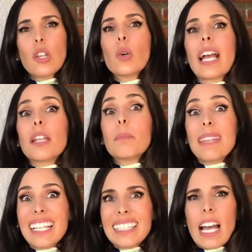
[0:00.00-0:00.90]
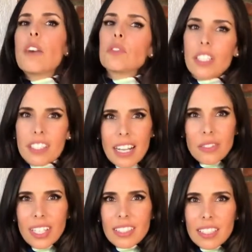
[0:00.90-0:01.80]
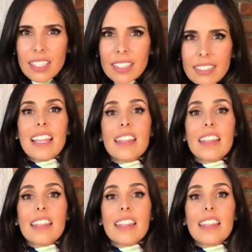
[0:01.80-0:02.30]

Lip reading: can build after graduating?